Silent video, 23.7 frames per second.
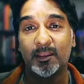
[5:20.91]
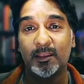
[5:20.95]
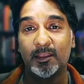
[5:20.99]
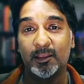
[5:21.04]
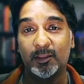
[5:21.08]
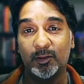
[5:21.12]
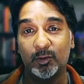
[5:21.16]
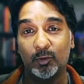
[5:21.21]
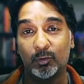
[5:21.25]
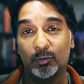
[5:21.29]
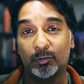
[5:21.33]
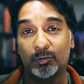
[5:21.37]

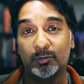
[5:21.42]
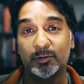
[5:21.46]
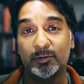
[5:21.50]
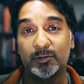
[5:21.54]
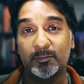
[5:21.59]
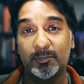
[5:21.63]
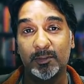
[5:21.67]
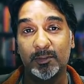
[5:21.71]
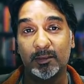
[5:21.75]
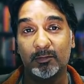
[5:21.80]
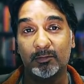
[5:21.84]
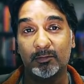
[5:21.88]
in order to
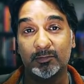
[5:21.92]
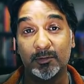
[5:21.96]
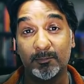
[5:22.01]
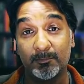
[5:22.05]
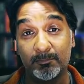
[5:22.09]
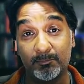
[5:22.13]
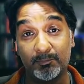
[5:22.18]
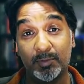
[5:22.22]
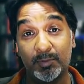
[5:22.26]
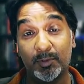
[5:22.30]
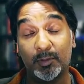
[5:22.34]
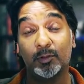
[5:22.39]
be able to
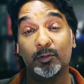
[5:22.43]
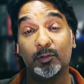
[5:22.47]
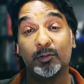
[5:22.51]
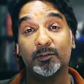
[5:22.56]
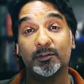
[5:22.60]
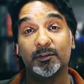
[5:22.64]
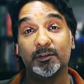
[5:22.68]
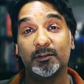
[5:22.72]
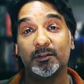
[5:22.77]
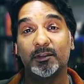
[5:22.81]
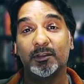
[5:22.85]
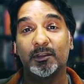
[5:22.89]

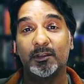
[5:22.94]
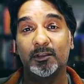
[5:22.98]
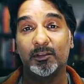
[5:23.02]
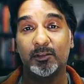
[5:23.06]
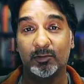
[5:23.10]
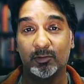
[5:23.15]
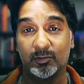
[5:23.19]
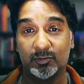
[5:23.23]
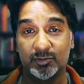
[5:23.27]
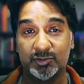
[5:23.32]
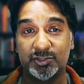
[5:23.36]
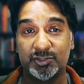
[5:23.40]
build
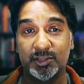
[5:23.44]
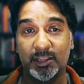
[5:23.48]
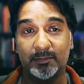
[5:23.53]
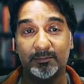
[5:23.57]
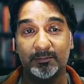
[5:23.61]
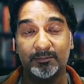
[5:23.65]
your shape.